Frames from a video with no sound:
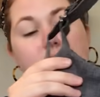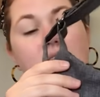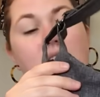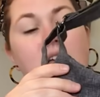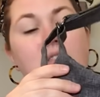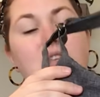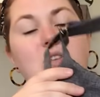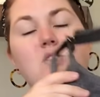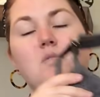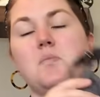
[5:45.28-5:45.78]

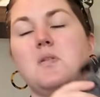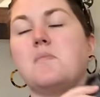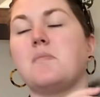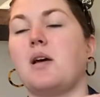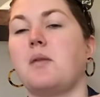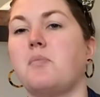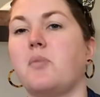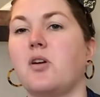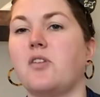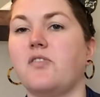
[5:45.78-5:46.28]
this would be my
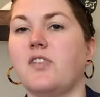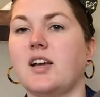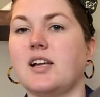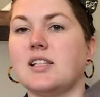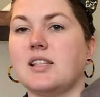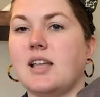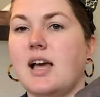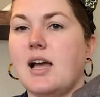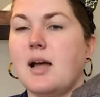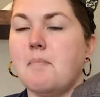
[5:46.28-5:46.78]
perfect,
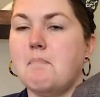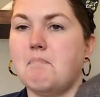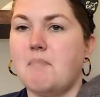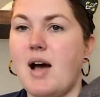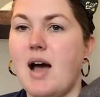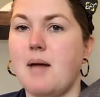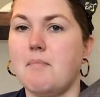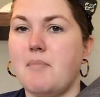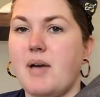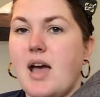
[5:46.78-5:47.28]
like,
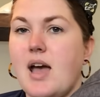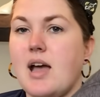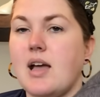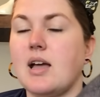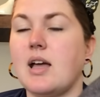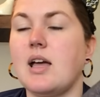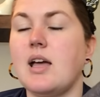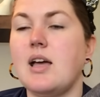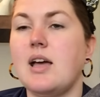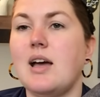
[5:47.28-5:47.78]
mom bag.
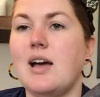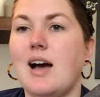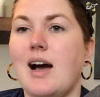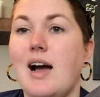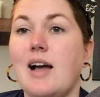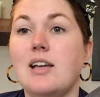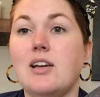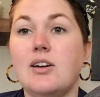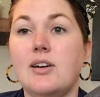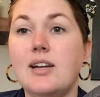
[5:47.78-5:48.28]
I
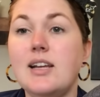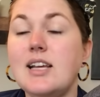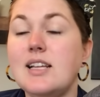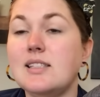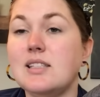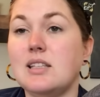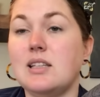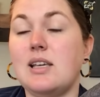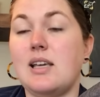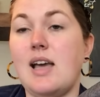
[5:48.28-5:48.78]
could
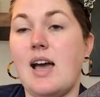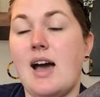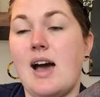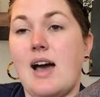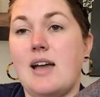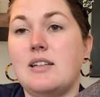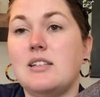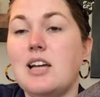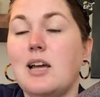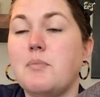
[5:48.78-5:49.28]
easily
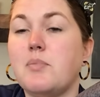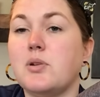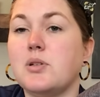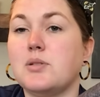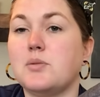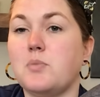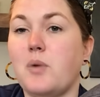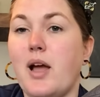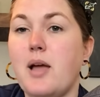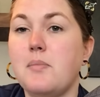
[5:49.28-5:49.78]
add diapers,
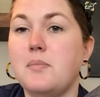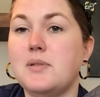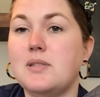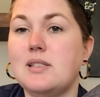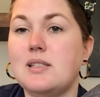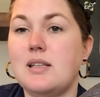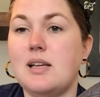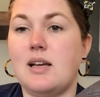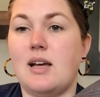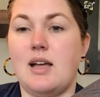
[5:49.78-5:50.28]
wipes,
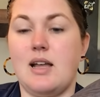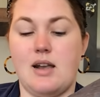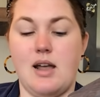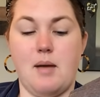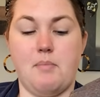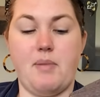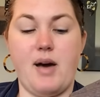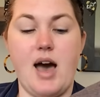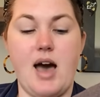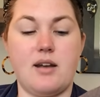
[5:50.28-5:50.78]
and a
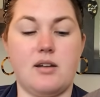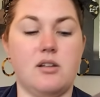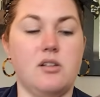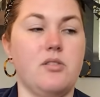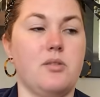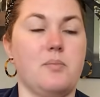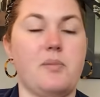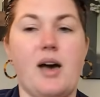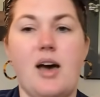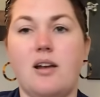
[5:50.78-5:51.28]
bottle.
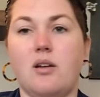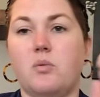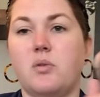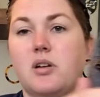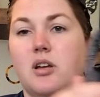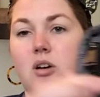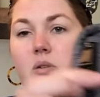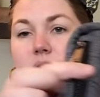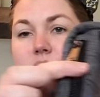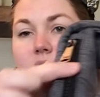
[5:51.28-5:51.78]
The bottle would
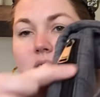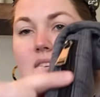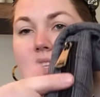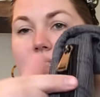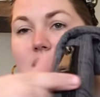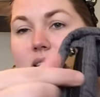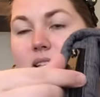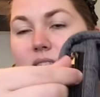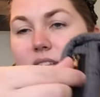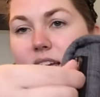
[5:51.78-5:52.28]
go in the
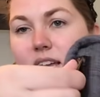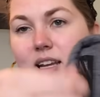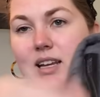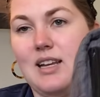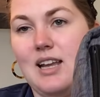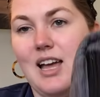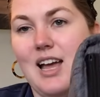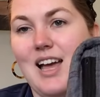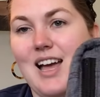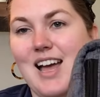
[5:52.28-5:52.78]
insulated
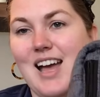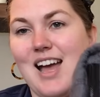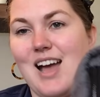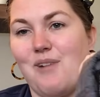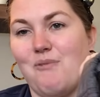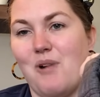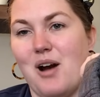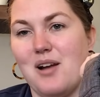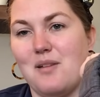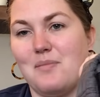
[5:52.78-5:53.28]

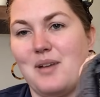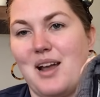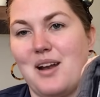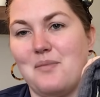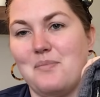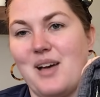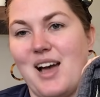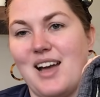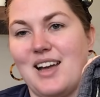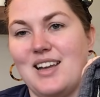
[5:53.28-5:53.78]
water bottle
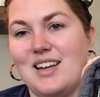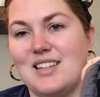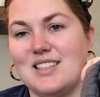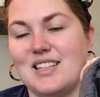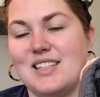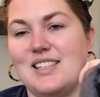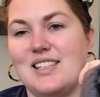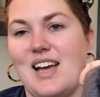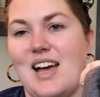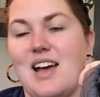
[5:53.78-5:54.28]
pocket on
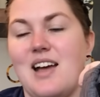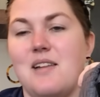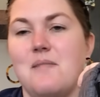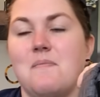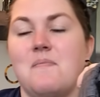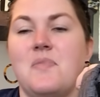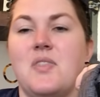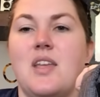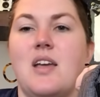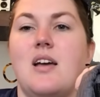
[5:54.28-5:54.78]
the side,
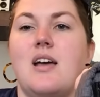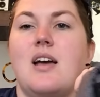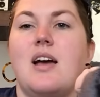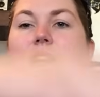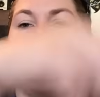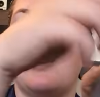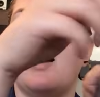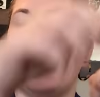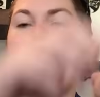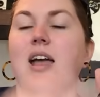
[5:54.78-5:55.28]

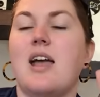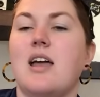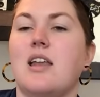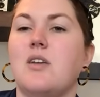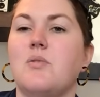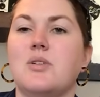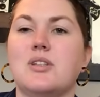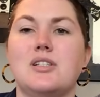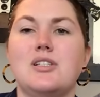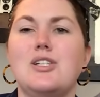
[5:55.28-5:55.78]
and
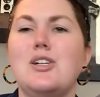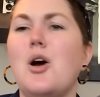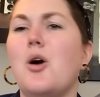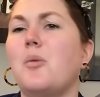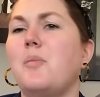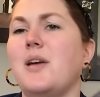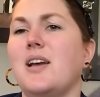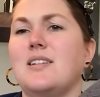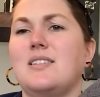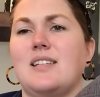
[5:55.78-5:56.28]
it was no
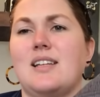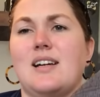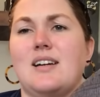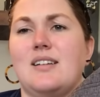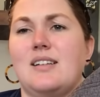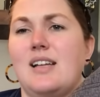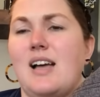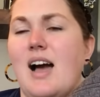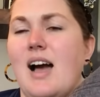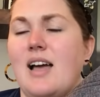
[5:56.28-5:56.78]
big deal.
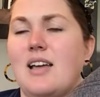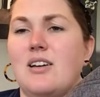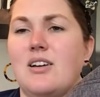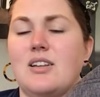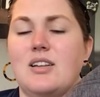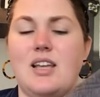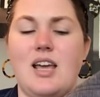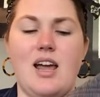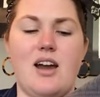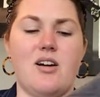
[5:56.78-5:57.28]
I
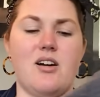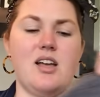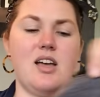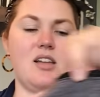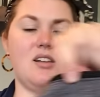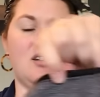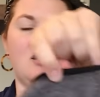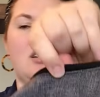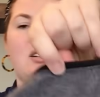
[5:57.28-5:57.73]
could carry it